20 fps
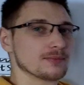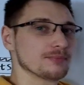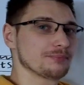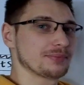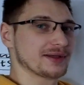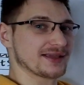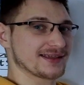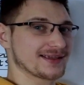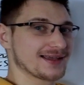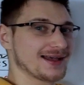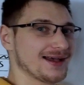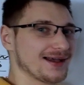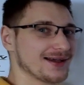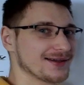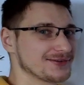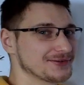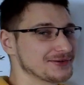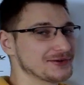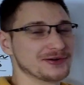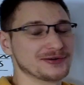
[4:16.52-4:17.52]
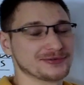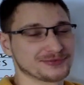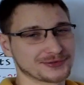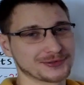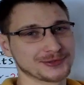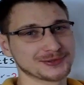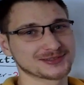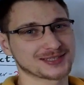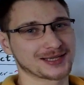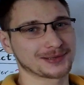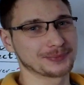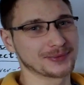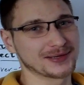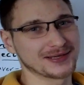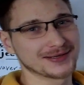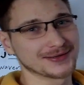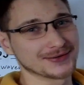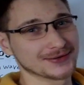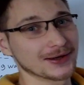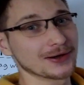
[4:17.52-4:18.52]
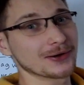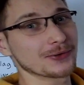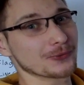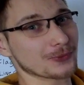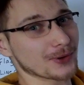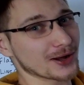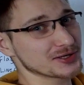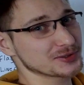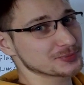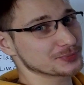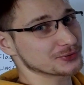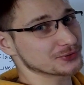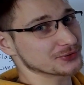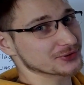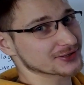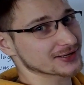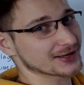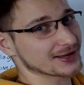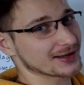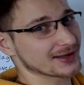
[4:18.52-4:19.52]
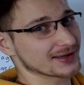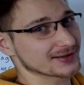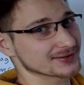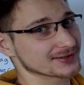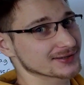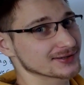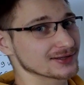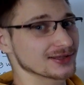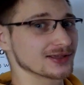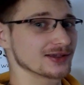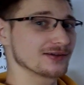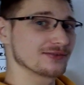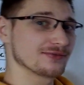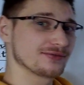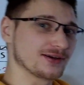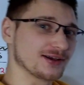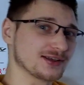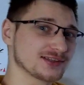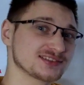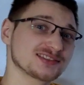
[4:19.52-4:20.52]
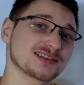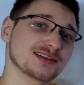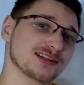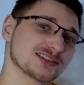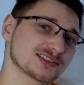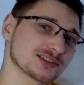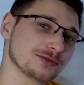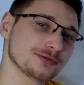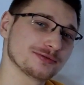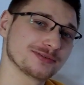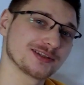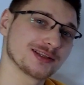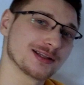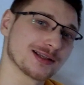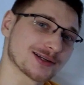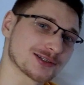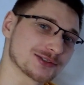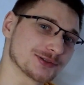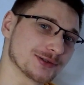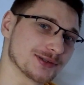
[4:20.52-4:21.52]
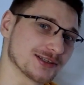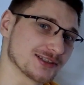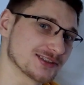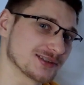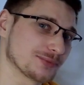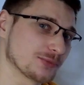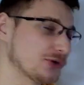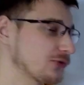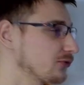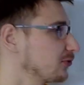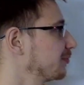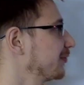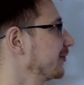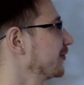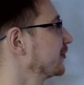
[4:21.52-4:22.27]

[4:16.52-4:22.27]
By CAD, of course I mean whiteboard CAD. First, let's go over the electronics I'm going to be